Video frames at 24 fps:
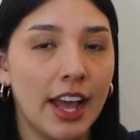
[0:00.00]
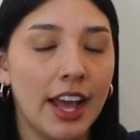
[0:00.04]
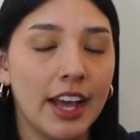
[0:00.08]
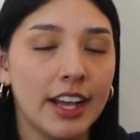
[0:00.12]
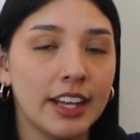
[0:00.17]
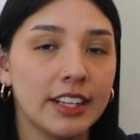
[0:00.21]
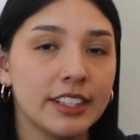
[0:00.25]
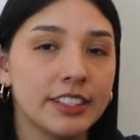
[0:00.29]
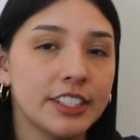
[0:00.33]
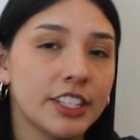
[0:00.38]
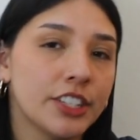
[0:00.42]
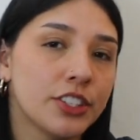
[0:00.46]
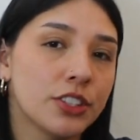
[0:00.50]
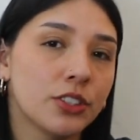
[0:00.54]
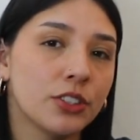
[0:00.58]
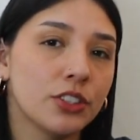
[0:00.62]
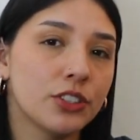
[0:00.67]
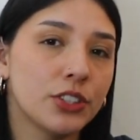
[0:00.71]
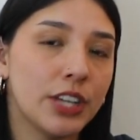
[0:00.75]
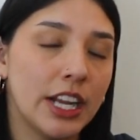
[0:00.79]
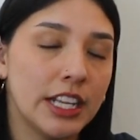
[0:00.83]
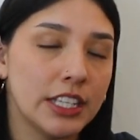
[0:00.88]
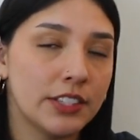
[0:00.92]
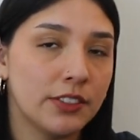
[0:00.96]
and digital
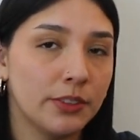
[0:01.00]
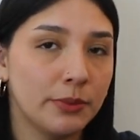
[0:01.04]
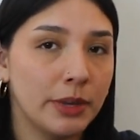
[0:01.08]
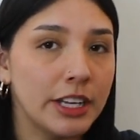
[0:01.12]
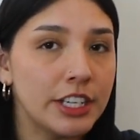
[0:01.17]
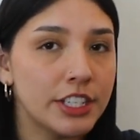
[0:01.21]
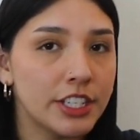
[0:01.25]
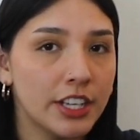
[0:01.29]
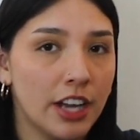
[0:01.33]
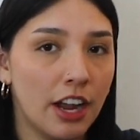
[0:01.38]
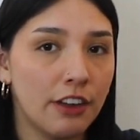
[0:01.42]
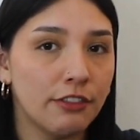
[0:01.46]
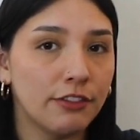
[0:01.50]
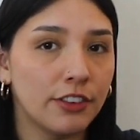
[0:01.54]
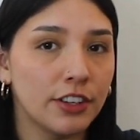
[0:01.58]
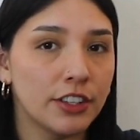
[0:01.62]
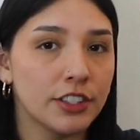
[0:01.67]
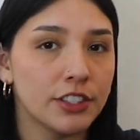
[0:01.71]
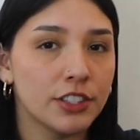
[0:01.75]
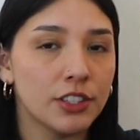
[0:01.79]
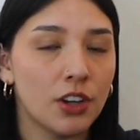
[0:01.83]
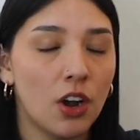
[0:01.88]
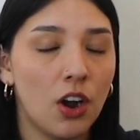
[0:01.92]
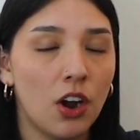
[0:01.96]
transformation
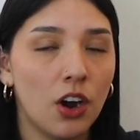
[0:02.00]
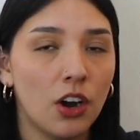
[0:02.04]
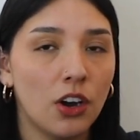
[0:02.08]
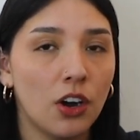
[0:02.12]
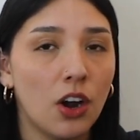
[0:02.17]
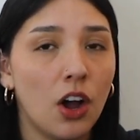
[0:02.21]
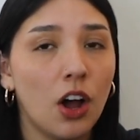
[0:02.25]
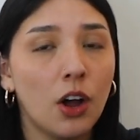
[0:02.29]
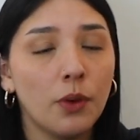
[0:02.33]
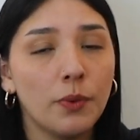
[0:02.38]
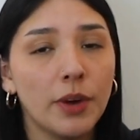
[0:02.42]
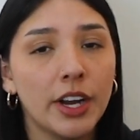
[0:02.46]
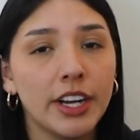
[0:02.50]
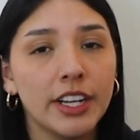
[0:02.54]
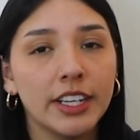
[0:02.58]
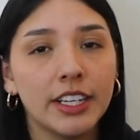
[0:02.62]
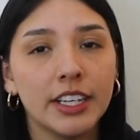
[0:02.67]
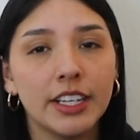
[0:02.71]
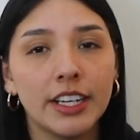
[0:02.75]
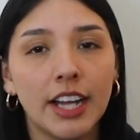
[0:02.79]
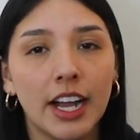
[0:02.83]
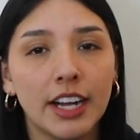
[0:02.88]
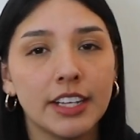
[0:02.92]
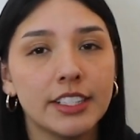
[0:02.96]
efforts are already
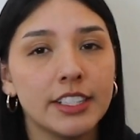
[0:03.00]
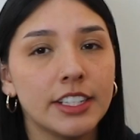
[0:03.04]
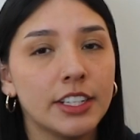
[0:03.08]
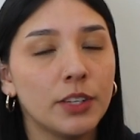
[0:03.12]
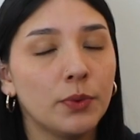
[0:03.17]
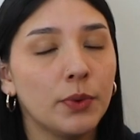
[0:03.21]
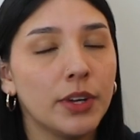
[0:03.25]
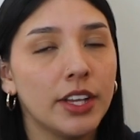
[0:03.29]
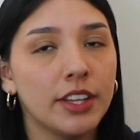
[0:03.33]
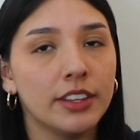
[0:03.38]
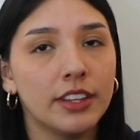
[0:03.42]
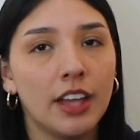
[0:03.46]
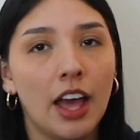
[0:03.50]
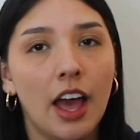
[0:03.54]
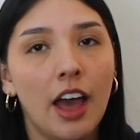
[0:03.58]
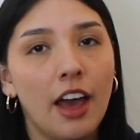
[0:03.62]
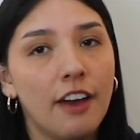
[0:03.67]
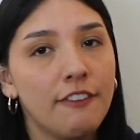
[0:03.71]
connected with